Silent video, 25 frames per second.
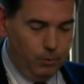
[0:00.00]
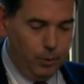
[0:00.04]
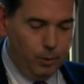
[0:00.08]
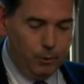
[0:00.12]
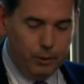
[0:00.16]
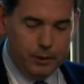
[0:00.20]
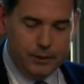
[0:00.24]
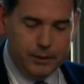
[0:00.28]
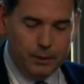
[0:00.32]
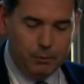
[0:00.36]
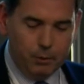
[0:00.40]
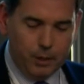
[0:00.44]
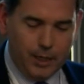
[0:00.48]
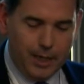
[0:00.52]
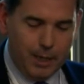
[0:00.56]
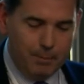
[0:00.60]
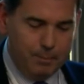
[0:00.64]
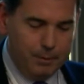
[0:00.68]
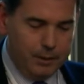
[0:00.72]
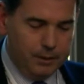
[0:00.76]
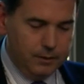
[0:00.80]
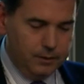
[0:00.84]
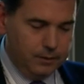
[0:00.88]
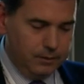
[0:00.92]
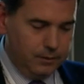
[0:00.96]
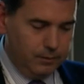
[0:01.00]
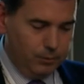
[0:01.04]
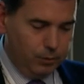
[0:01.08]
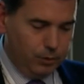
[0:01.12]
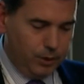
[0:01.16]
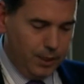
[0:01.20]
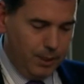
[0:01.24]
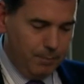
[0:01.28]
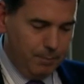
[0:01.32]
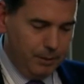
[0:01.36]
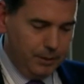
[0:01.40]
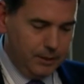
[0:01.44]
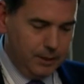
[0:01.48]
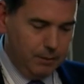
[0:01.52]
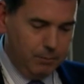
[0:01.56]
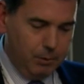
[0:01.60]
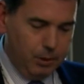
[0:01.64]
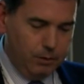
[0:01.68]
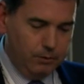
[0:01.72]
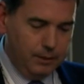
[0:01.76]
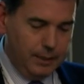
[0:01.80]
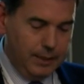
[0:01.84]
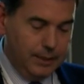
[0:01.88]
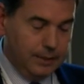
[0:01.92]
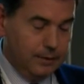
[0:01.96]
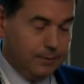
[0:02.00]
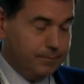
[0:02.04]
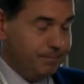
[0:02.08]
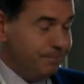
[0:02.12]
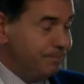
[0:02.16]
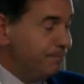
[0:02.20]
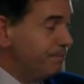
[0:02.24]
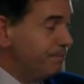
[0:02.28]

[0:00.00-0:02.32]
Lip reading: we will see what happens about that.